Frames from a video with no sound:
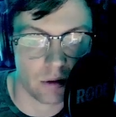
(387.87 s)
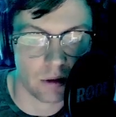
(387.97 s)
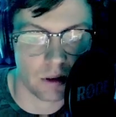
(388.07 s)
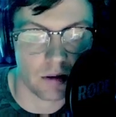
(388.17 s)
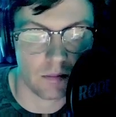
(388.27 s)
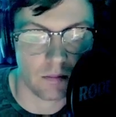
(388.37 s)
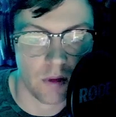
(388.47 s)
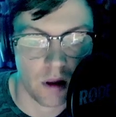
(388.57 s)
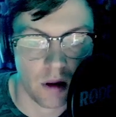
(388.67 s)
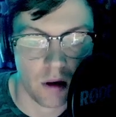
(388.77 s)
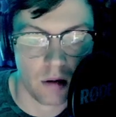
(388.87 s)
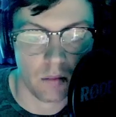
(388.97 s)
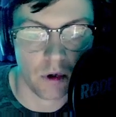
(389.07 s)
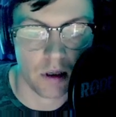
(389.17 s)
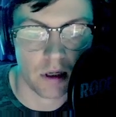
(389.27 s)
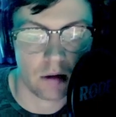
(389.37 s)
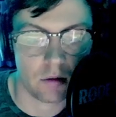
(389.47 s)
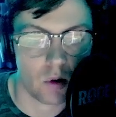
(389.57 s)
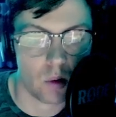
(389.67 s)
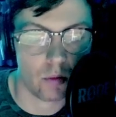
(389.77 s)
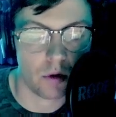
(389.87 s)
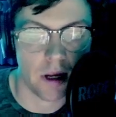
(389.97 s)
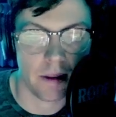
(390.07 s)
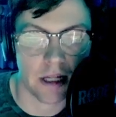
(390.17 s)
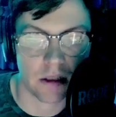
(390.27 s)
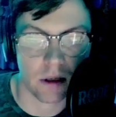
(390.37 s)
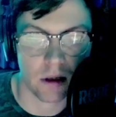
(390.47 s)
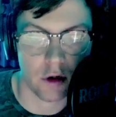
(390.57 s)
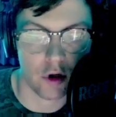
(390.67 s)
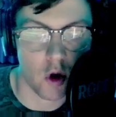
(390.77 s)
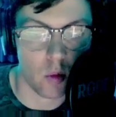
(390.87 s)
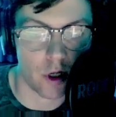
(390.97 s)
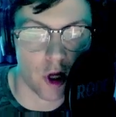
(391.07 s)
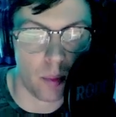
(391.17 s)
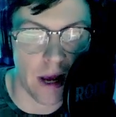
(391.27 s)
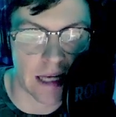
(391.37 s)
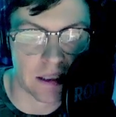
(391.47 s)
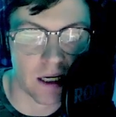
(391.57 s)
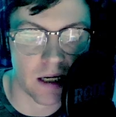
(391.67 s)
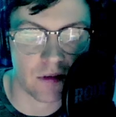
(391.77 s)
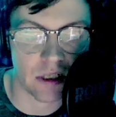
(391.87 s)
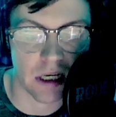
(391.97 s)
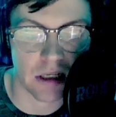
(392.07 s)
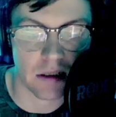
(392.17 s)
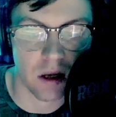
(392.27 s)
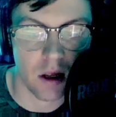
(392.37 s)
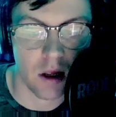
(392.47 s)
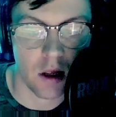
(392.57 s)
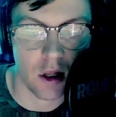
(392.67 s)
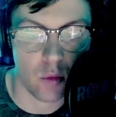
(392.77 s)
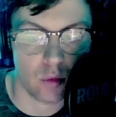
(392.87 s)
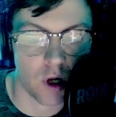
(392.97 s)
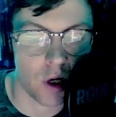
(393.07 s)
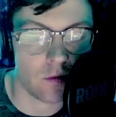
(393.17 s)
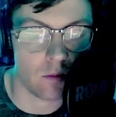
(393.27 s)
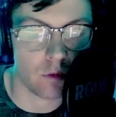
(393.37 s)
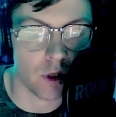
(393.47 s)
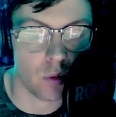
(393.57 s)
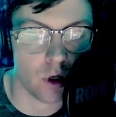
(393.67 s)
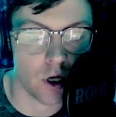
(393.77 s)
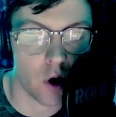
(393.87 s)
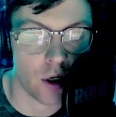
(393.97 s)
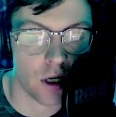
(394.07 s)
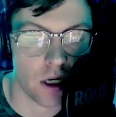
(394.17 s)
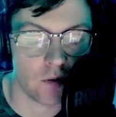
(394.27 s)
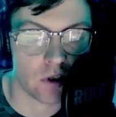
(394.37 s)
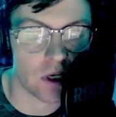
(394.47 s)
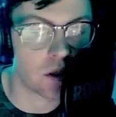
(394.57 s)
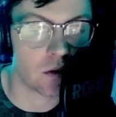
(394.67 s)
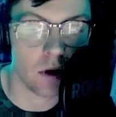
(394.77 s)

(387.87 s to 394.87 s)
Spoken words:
there. Bring it down. Cool. And that's it. You don't want to go past -6. You don't even really want to go to -6.